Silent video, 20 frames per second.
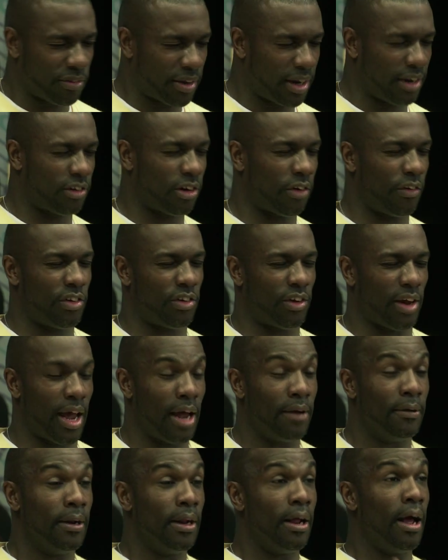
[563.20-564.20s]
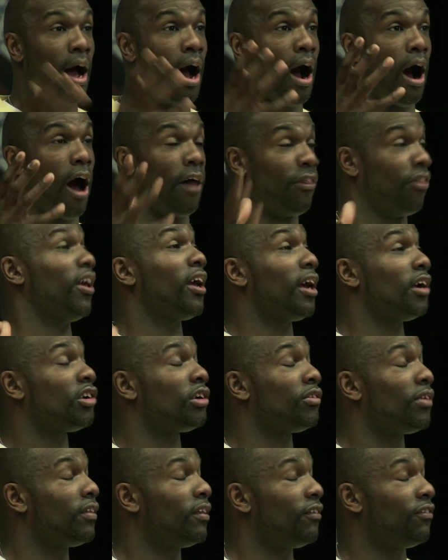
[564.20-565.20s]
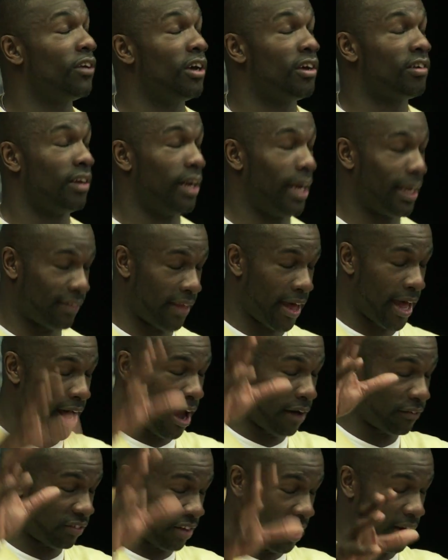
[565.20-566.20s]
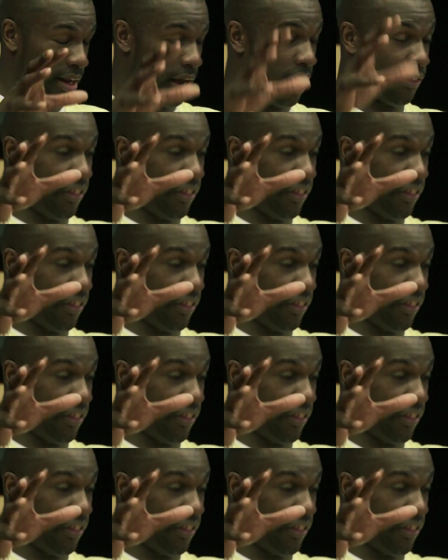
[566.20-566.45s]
said it to Chris yet. I think I should run the first leg. There, I've said it.